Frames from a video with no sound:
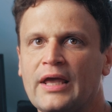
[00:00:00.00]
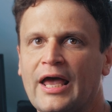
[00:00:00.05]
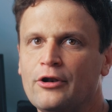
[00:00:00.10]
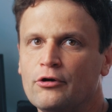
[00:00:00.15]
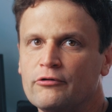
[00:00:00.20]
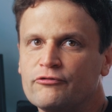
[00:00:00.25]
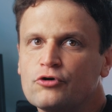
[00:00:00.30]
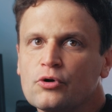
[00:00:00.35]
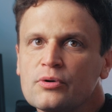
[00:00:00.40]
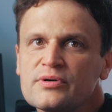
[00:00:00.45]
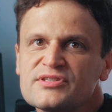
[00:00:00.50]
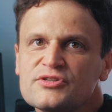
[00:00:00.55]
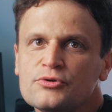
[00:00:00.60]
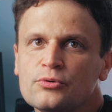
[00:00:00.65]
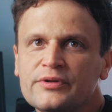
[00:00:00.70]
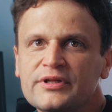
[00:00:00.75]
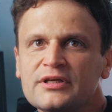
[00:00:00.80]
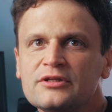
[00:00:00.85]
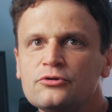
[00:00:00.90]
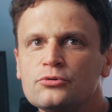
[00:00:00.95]
And of course
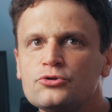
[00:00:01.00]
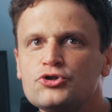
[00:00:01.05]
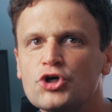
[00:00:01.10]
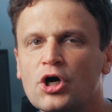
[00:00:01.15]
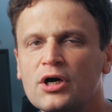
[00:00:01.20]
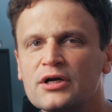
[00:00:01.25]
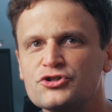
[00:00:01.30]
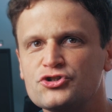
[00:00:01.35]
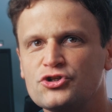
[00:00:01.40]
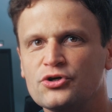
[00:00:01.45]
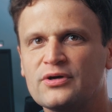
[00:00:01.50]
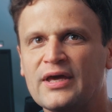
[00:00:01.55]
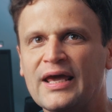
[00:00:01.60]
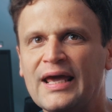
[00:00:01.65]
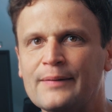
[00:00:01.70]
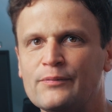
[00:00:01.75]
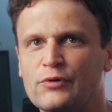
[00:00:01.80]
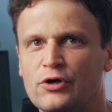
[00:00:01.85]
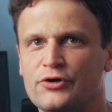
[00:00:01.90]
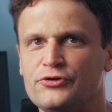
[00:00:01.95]
you'll need to charge the
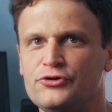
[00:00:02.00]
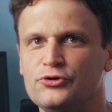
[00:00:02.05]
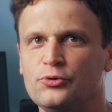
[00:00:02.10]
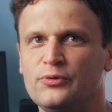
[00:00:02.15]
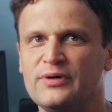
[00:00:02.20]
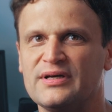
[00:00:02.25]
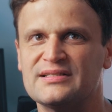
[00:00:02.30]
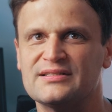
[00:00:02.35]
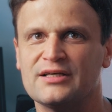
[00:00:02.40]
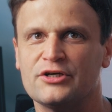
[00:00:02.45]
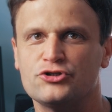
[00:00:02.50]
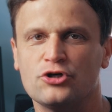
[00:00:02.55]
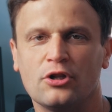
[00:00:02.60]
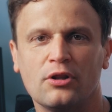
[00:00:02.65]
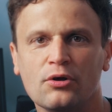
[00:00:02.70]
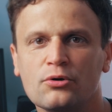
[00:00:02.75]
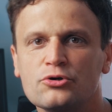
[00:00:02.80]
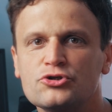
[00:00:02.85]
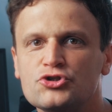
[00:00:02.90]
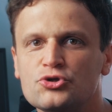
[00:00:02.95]
camera during such a
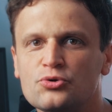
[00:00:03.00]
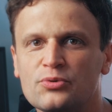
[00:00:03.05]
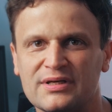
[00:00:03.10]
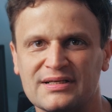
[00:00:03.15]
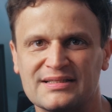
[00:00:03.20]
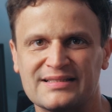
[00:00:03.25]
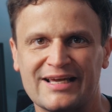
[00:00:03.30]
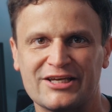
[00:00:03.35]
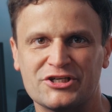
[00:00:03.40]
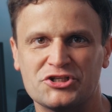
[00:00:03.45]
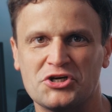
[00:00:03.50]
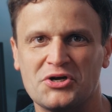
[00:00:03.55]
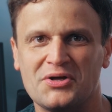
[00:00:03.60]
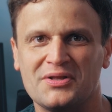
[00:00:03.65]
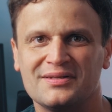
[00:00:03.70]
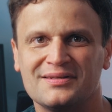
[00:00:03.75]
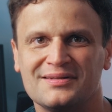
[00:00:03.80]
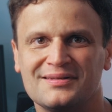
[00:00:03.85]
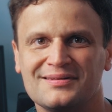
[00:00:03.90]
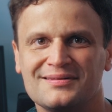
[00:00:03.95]
long shooting
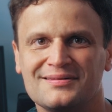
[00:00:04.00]
session.